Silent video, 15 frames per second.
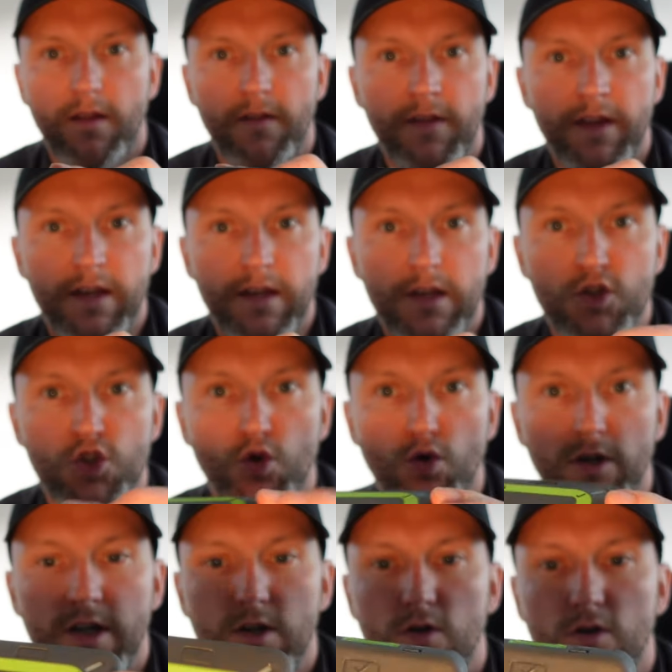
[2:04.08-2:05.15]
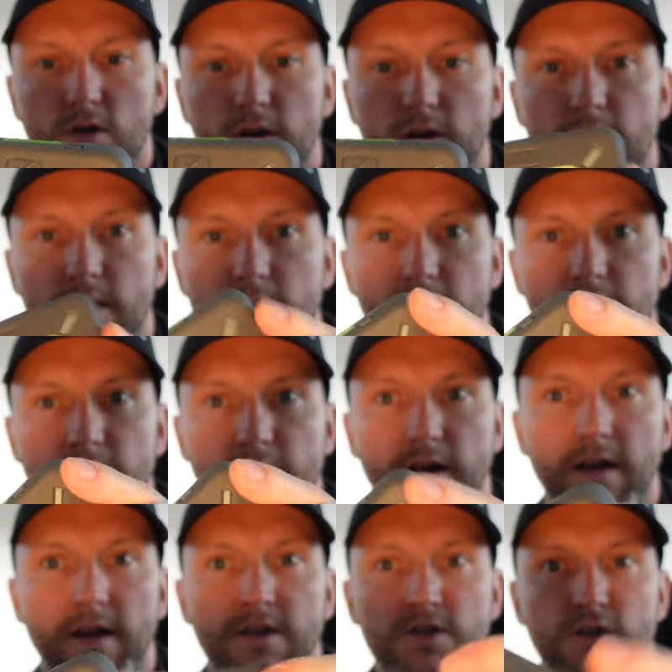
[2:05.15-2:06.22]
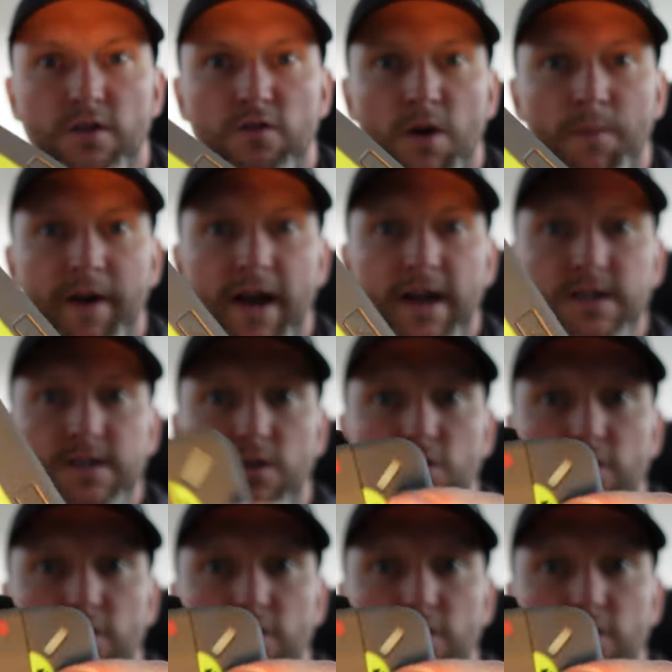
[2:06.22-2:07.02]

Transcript: The ZOLEO is rubberized. I don't know